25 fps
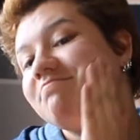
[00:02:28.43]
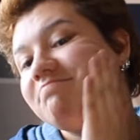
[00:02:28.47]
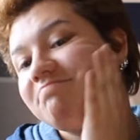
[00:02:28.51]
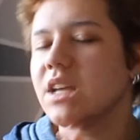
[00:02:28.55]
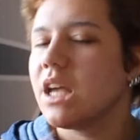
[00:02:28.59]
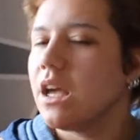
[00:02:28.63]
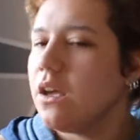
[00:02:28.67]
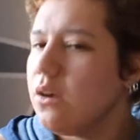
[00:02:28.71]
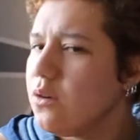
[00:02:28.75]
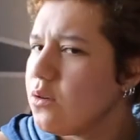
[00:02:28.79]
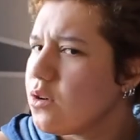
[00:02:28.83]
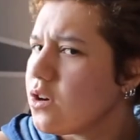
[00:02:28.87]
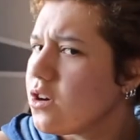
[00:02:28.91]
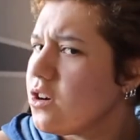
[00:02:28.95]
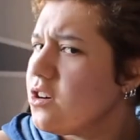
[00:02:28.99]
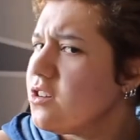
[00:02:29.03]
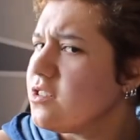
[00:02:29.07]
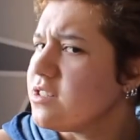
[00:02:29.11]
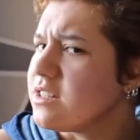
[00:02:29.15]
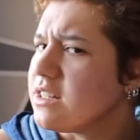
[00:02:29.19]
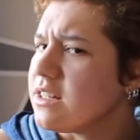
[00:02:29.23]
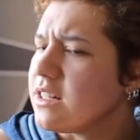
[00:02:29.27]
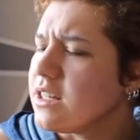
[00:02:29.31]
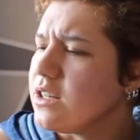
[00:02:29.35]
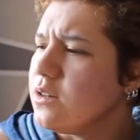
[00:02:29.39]
Can you
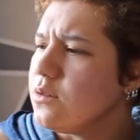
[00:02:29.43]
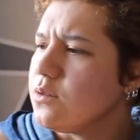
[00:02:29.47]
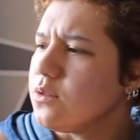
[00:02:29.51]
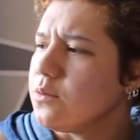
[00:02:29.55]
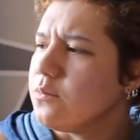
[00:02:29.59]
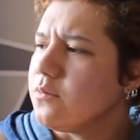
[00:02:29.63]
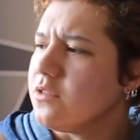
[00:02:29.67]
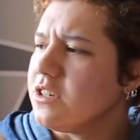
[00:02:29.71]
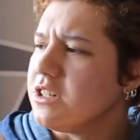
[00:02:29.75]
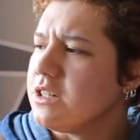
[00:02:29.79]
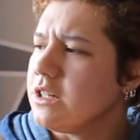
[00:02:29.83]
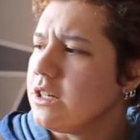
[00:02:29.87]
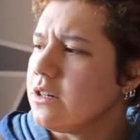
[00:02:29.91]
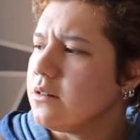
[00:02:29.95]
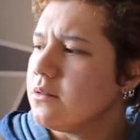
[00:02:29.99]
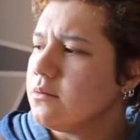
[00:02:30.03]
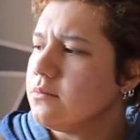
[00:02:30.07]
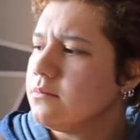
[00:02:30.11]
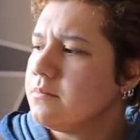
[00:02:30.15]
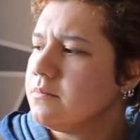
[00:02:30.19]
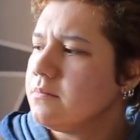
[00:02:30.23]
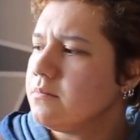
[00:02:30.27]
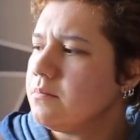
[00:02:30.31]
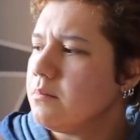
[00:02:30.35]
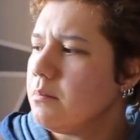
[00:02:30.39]
curse in a YouTube video?
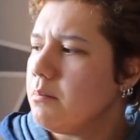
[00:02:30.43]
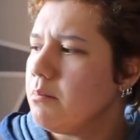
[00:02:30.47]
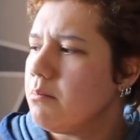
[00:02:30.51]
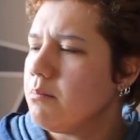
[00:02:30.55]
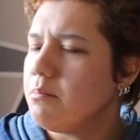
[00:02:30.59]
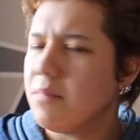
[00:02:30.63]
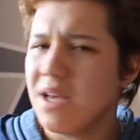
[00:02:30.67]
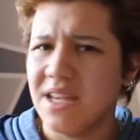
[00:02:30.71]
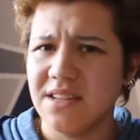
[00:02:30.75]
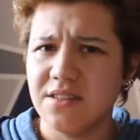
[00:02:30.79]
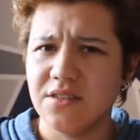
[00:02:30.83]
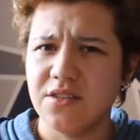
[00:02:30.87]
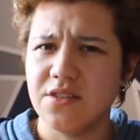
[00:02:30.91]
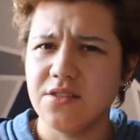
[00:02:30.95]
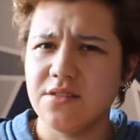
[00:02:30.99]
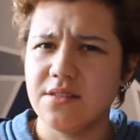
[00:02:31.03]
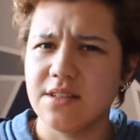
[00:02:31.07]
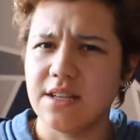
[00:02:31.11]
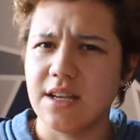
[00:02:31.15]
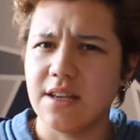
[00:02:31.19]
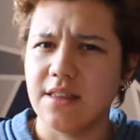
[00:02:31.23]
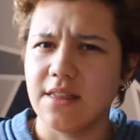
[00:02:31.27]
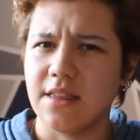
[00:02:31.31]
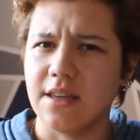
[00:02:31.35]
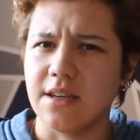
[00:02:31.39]
Bastards,
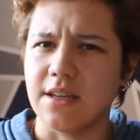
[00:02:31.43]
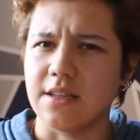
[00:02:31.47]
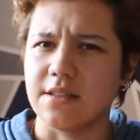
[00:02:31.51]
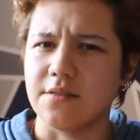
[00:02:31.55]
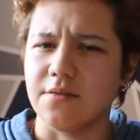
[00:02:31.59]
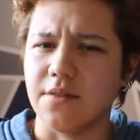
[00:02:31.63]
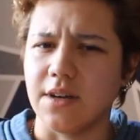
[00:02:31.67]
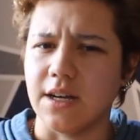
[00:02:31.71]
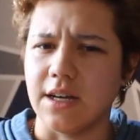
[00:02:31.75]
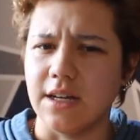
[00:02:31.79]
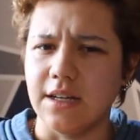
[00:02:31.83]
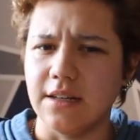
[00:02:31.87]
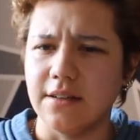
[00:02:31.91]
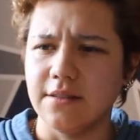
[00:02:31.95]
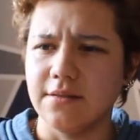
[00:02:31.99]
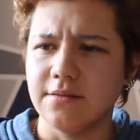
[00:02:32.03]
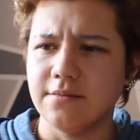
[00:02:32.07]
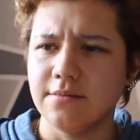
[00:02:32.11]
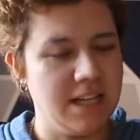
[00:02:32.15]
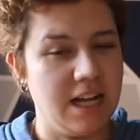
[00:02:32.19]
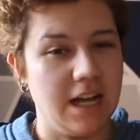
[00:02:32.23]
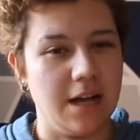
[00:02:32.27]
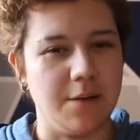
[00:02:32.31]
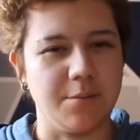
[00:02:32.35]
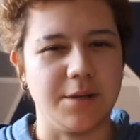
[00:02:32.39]
I think is fine.
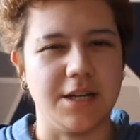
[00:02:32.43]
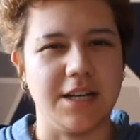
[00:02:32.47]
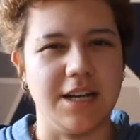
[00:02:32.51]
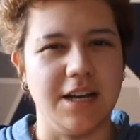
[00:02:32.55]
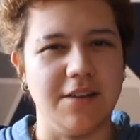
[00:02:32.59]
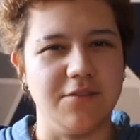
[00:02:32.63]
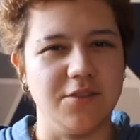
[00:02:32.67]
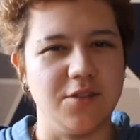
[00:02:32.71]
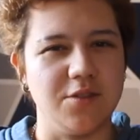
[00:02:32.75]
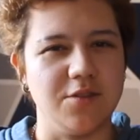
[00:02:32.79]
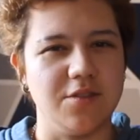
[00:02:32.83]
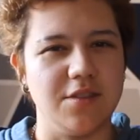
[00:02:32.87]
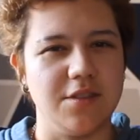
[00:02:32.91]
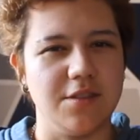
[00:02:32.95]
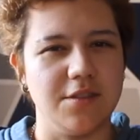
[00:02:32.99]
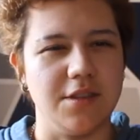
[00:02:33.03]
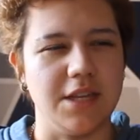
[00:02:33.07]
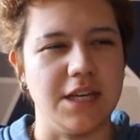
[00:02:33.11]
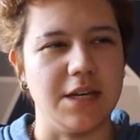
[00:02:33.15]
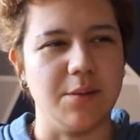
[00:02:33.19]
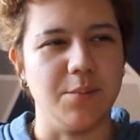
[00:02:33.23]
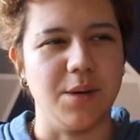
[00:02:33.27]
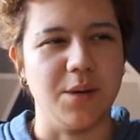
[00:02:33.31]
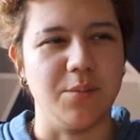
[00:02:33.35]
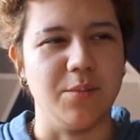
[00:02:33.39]
I'm gonna have to
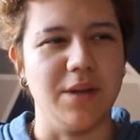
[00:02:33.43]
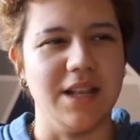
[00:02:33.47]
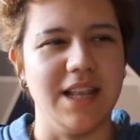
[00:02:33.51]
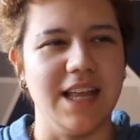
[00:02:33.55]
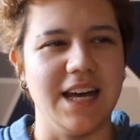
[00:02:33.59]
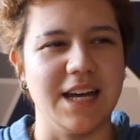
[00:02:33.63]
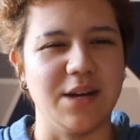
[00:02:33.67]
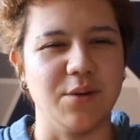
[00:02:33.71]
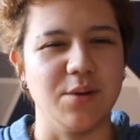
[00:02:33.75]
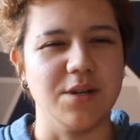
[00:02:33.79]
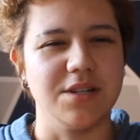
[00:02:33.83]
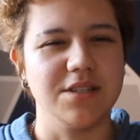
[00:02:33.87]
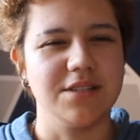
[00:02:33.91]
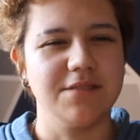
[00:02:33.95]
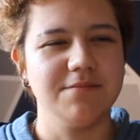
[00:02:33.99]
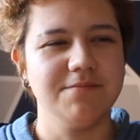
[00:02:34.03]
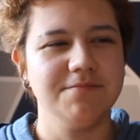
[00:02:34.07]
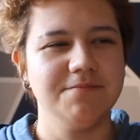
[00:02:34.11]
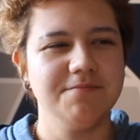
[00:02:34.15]
think about my language.